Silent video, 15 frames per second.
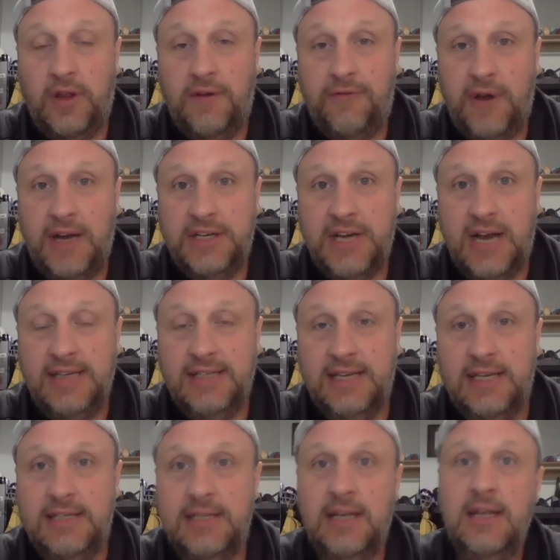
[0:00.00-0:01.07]

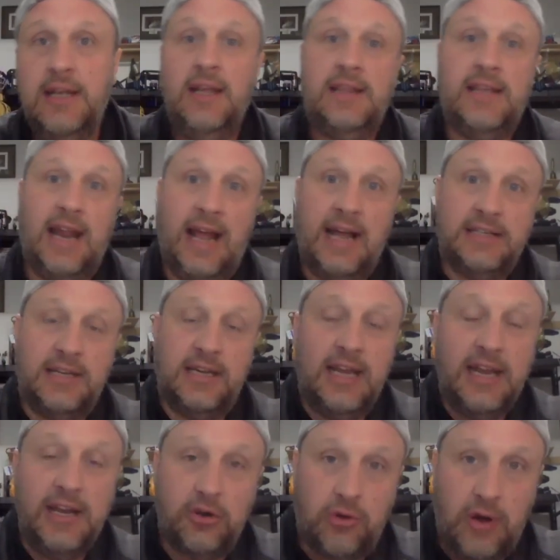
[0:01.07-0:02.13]
franchisees that has an
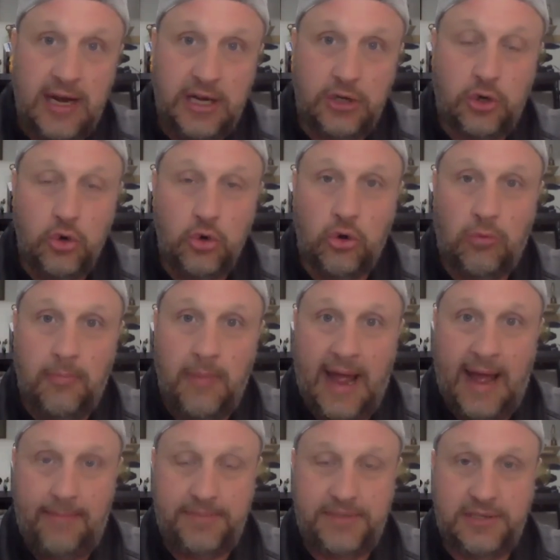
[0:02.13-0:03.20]
integrated Google
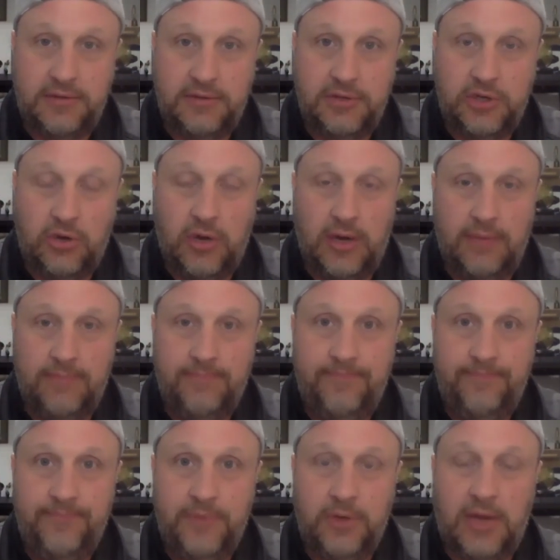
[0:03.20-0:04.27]
Maps to it.
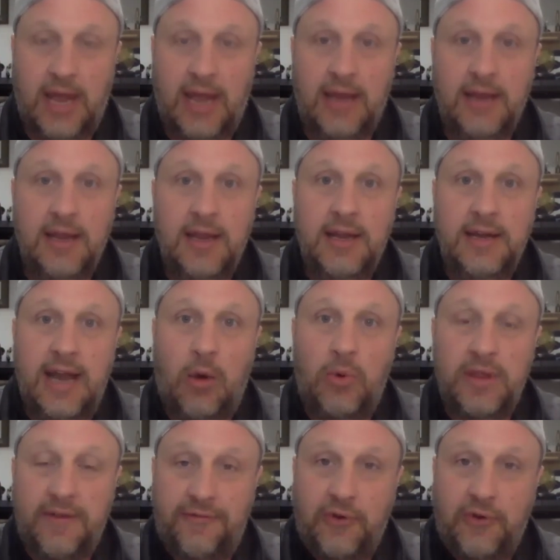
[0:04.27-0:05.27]
Okay. Now, when the